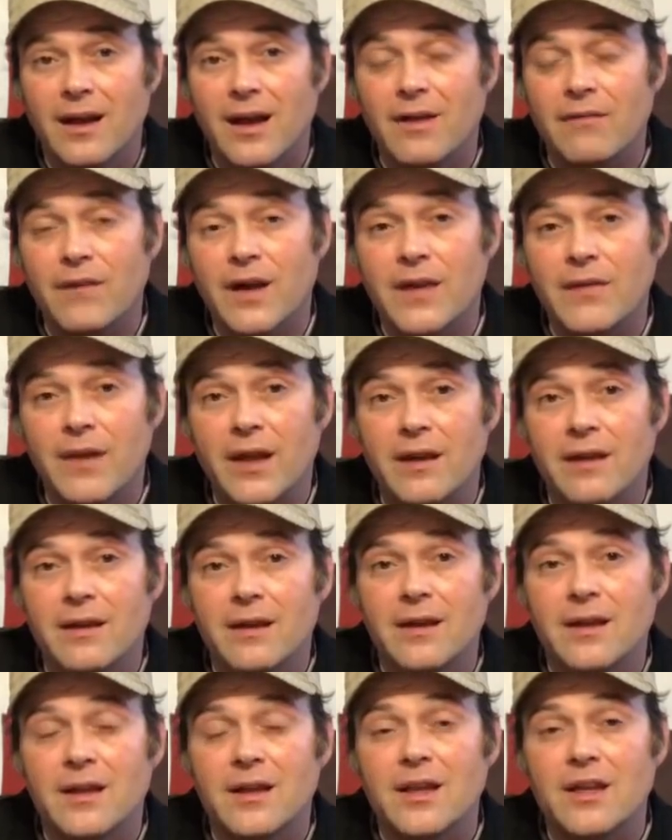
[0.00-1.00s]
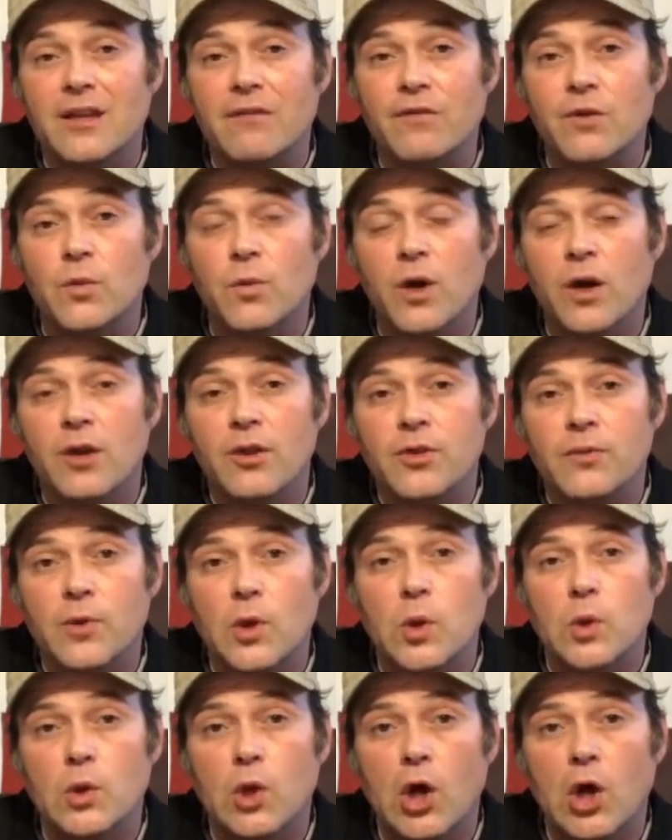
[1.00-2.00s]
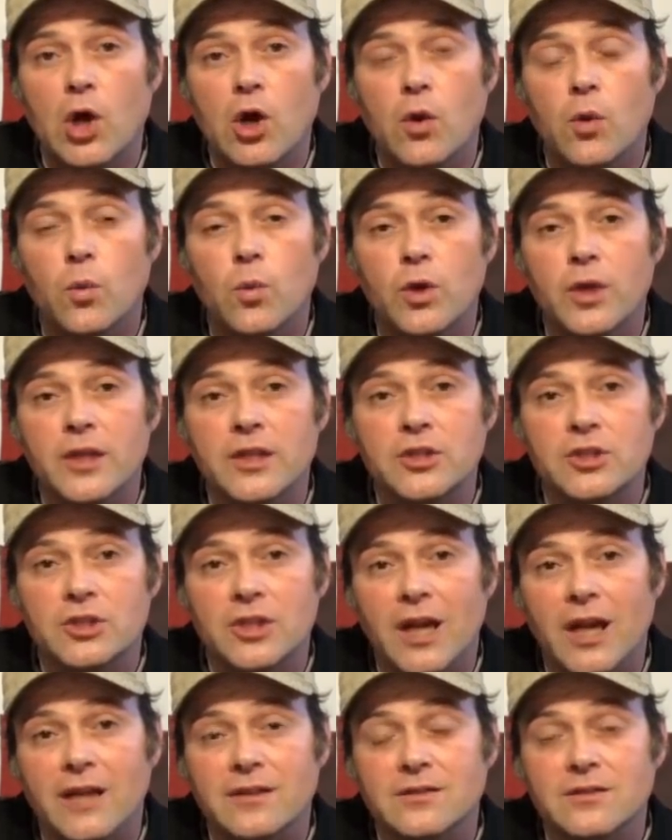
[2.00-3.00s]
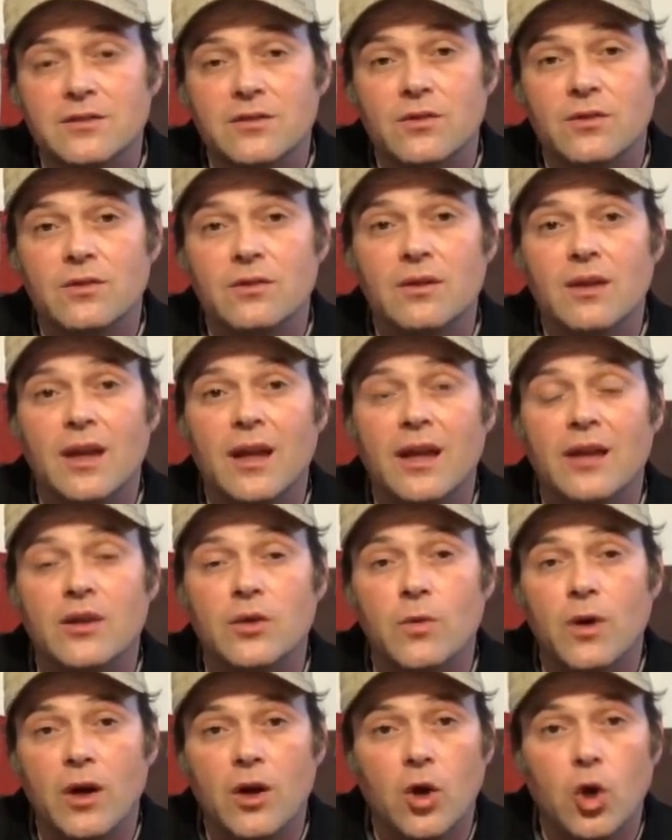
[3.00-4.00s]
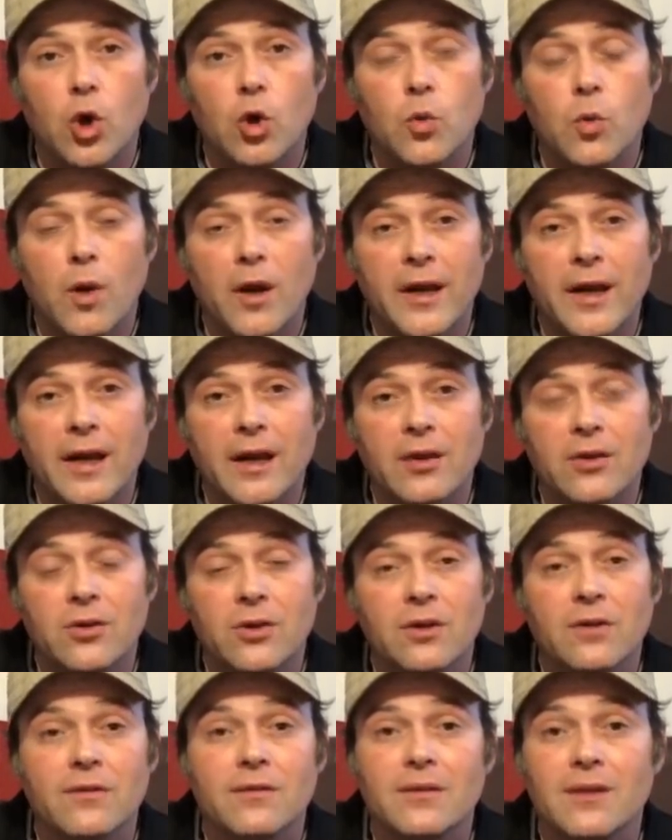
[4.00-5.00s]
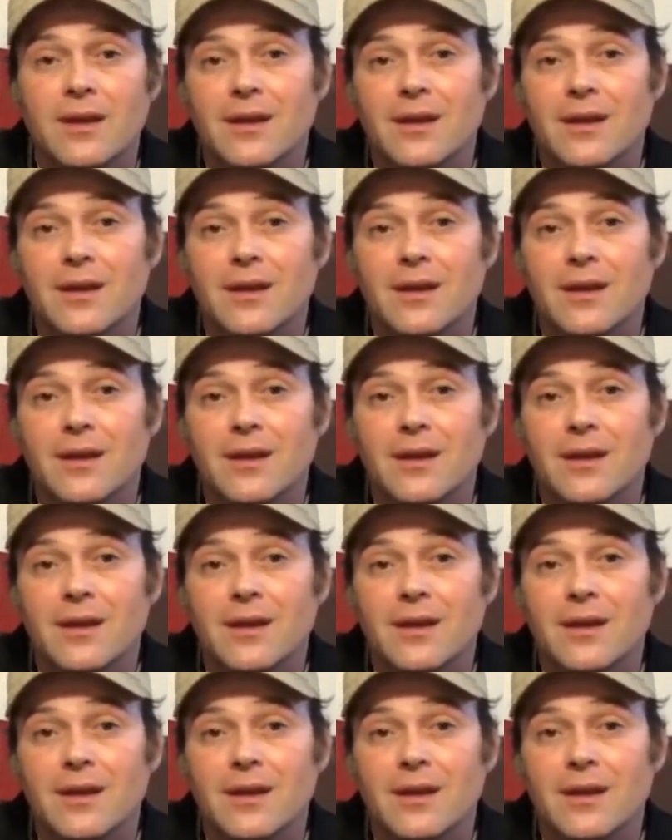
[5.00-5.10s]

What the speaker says: I find that if you want to throw long wooded shots and you want to hold one angle,